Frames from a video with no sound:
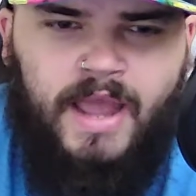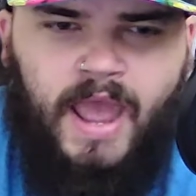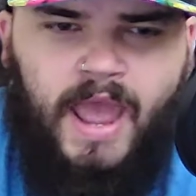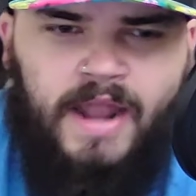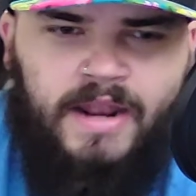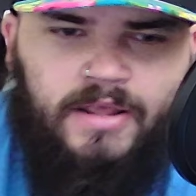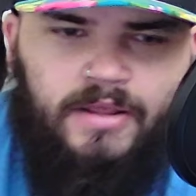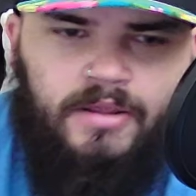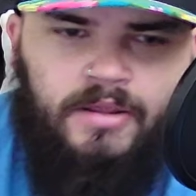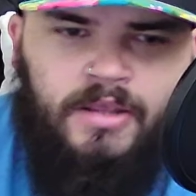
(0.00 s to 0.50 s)

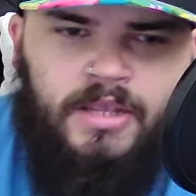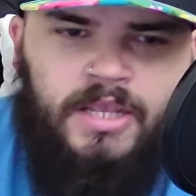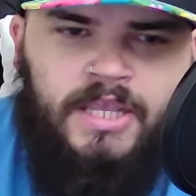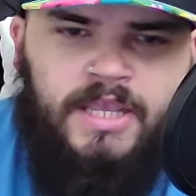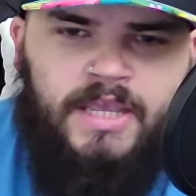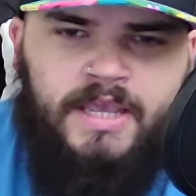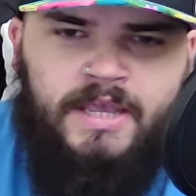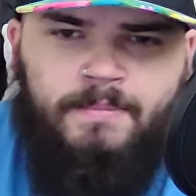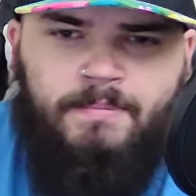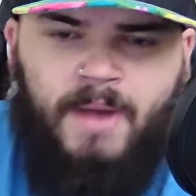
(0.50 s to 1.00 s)
And
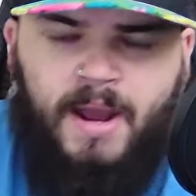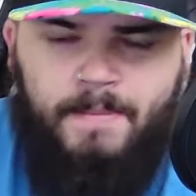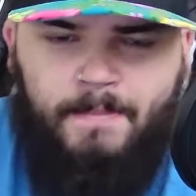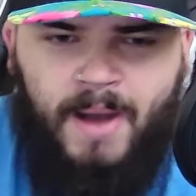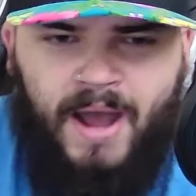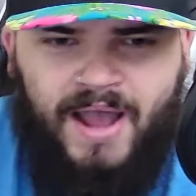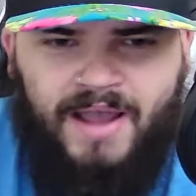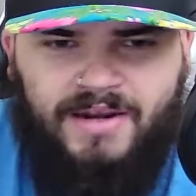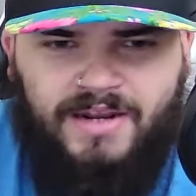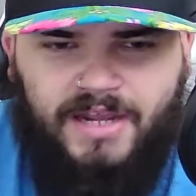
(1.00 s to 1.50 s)
in my
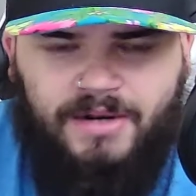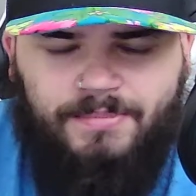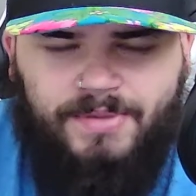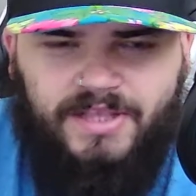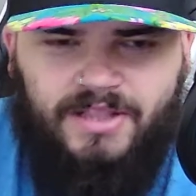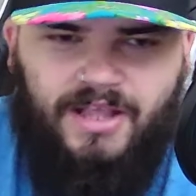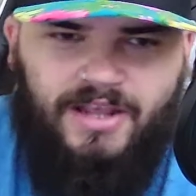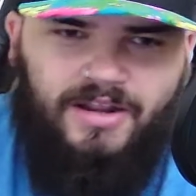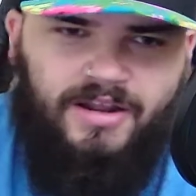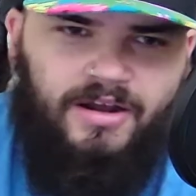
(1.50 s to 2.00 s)
mind, I'd
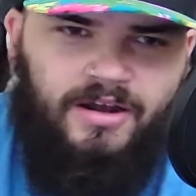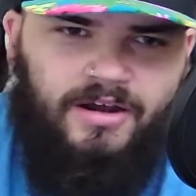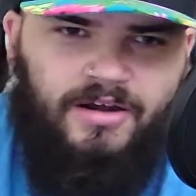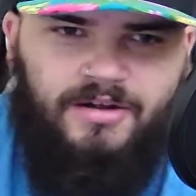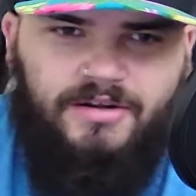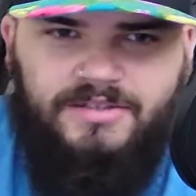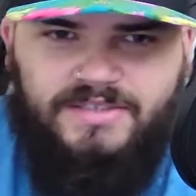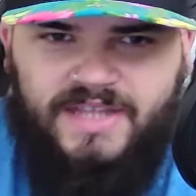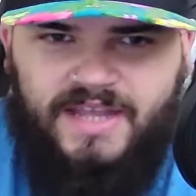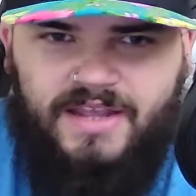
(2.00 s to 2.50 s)
be like,
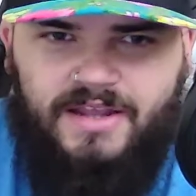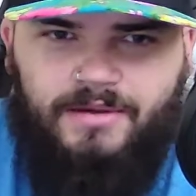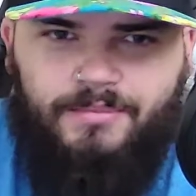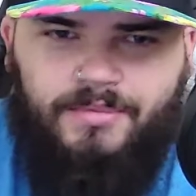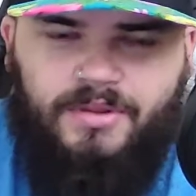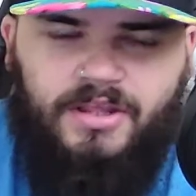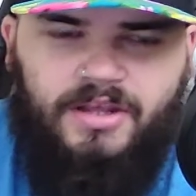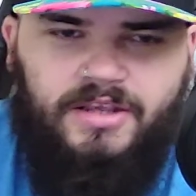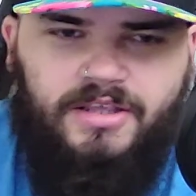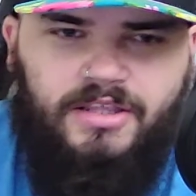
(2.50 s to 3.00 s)
oh,
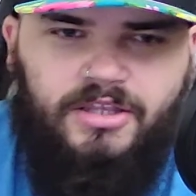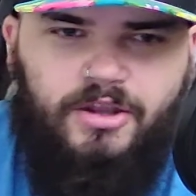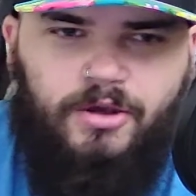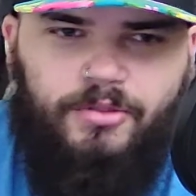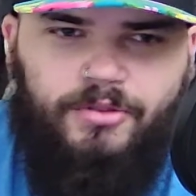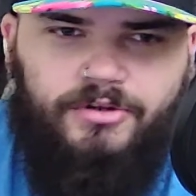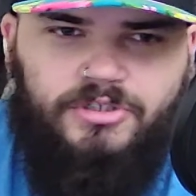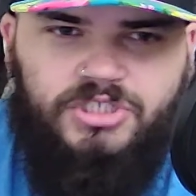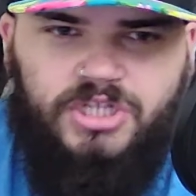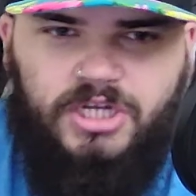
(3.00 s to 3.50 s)
damn, like,
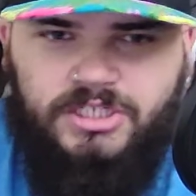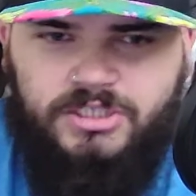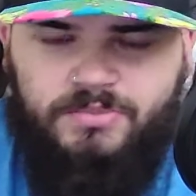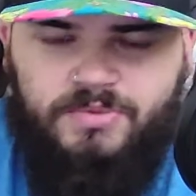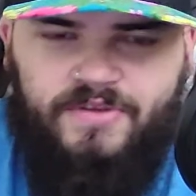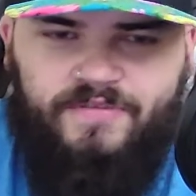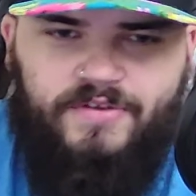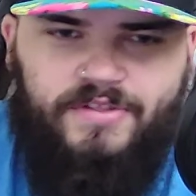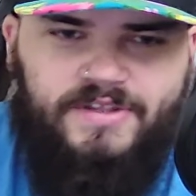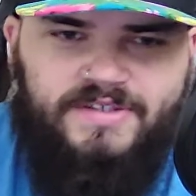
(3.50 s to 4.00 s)
they're judging
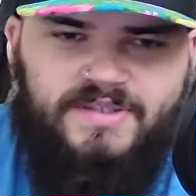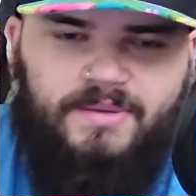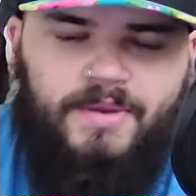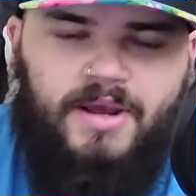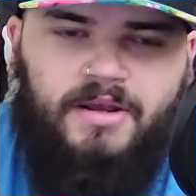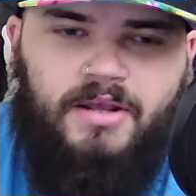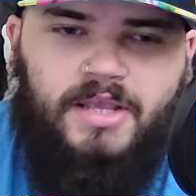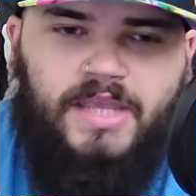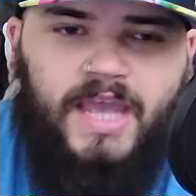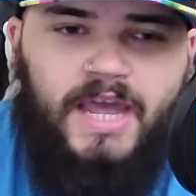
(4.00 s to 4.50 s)
me for this. I'm
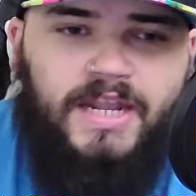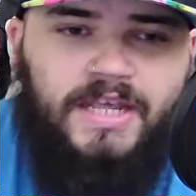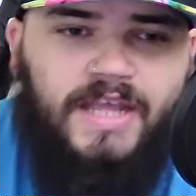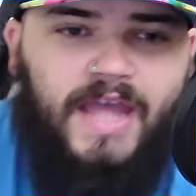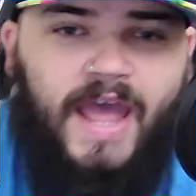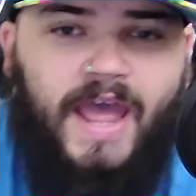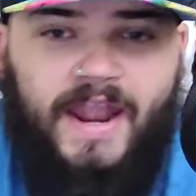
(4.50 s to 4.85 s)
not going to get it.